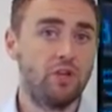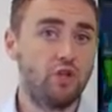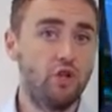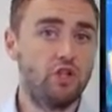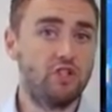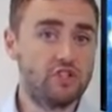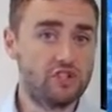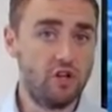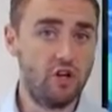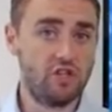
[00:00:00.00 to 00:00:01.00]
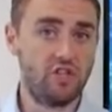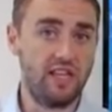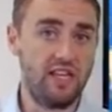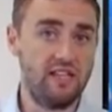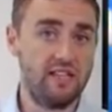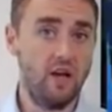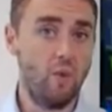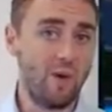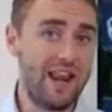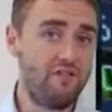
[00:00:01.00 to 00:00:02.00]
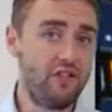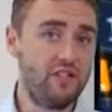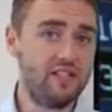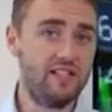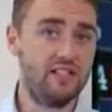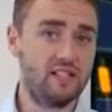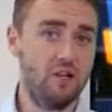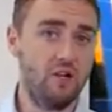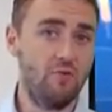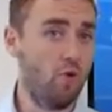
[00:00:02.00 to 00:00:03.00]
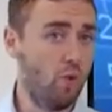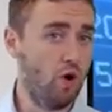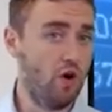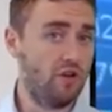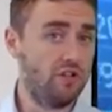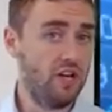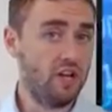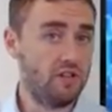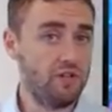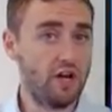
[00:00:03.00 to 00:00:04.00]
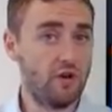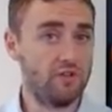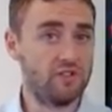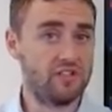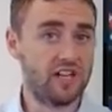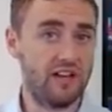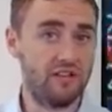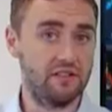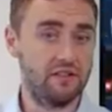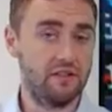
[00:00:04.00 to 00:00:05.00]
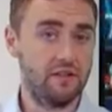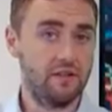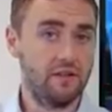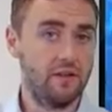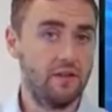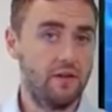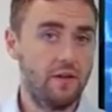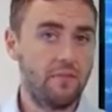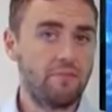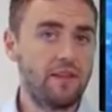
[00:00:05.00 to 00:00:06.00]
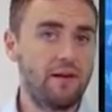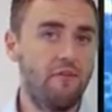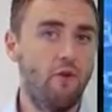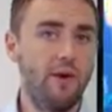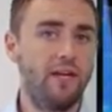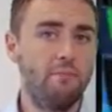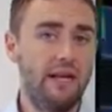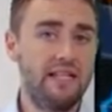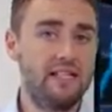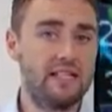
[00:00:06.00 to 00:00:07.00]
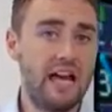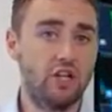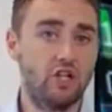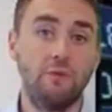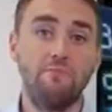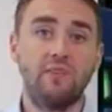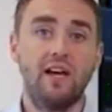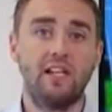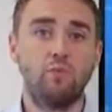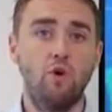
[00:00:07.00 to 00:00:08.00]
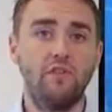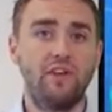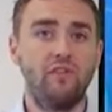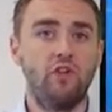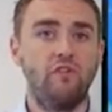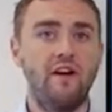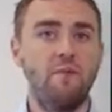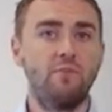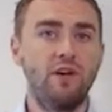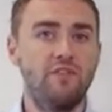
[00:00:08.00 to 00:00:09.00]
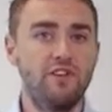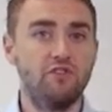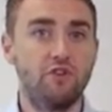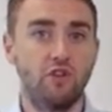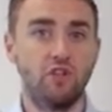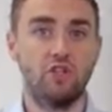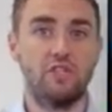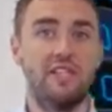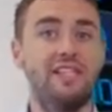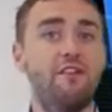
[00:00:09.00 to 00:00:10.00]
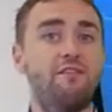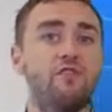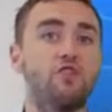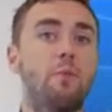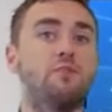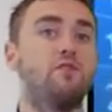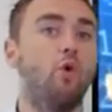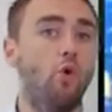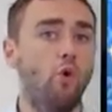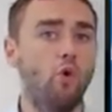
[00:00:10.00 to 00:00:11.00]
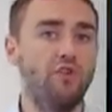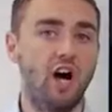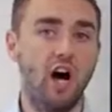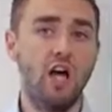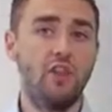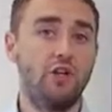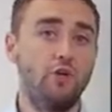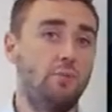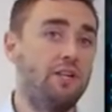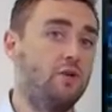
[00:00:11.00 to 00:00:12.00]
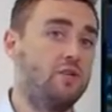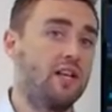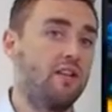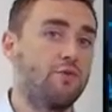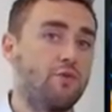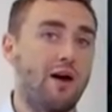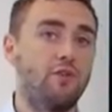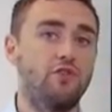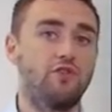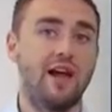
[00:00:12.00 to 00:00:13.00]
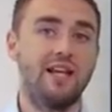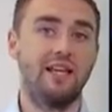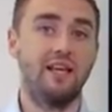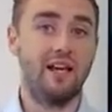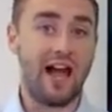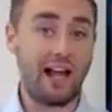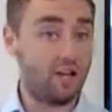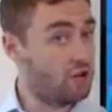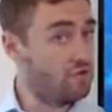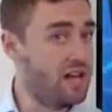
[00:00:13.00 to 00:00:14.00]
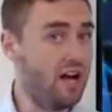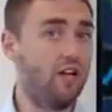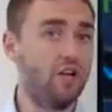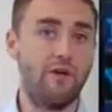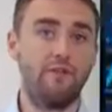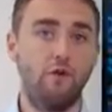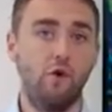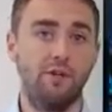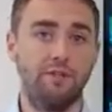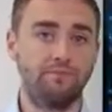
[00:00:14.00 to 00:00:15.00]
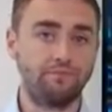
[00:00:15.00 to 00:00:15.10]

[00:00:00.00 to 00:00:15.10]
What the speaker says: You should search these whenever you see a term or word that you don't understand. Now, before we complete this section, it's worth giving you a very brief introduction to the different types of order that you'll be using throughout your training and career going forward.